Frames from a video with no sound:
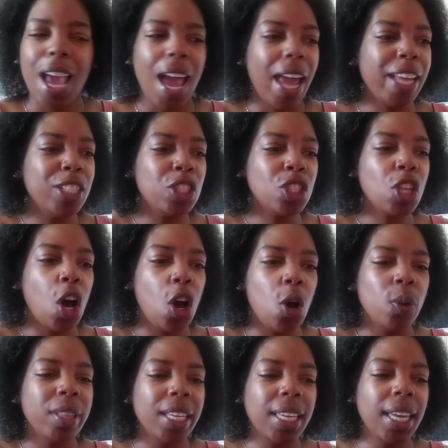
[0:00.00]
And
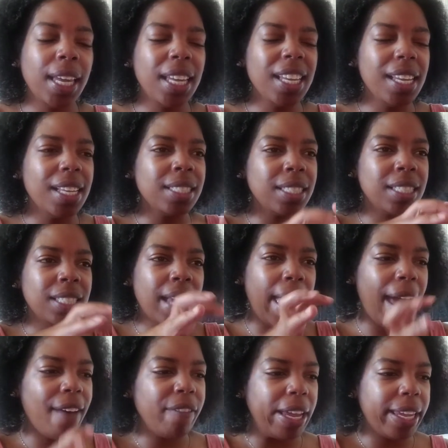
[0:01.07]
so the key is to
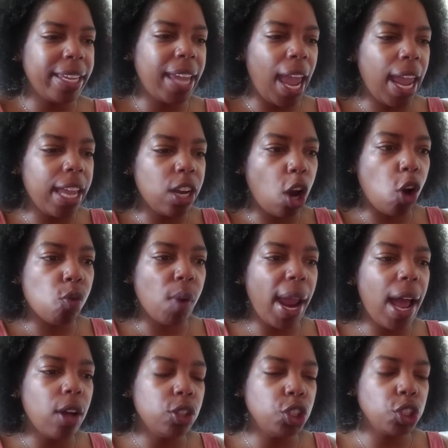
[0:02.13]
have a gate
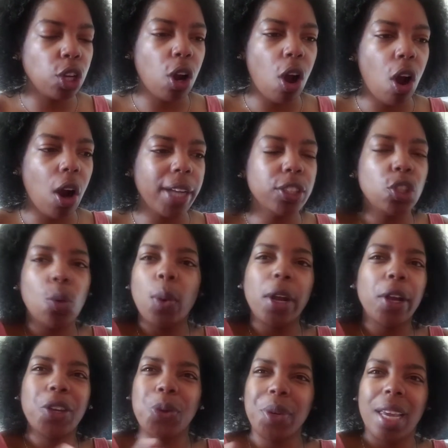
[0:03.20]
around your heart to where
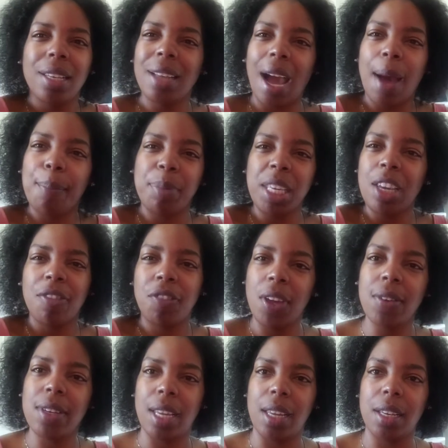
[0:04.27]
you cannot be
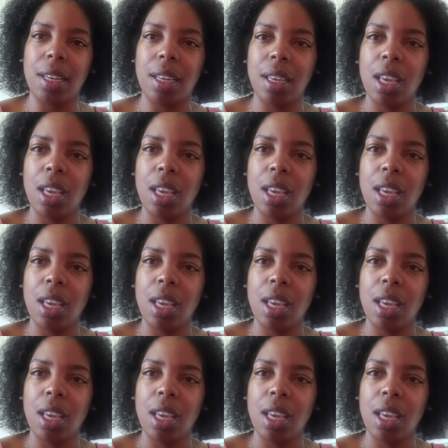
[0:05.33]
offended.